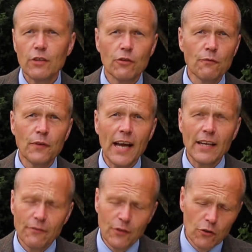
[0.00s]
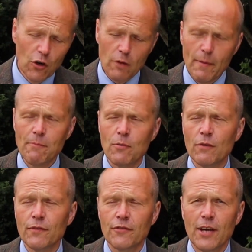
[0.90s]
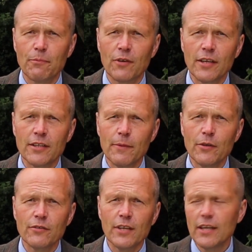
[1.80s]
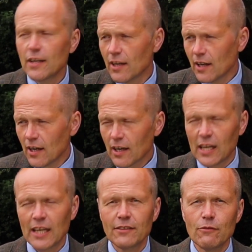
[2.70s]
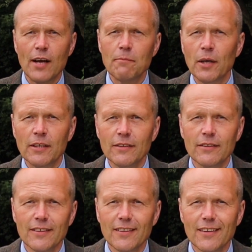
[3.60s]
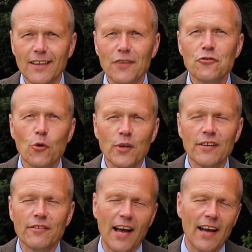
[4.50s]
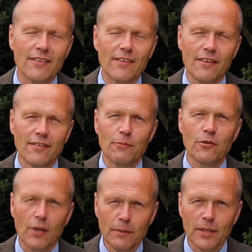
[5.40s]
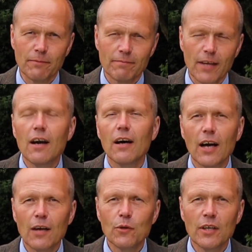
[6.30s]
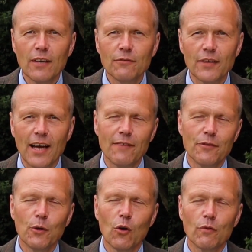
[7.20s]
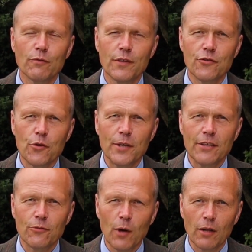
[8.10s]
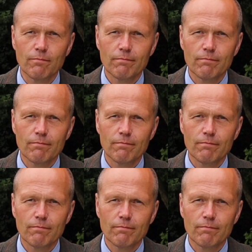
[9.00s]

Don't forget, if you're not a member of the Chap's Guide community, click the red button and join us as a subscriber. I would love to have you along for the journey as well.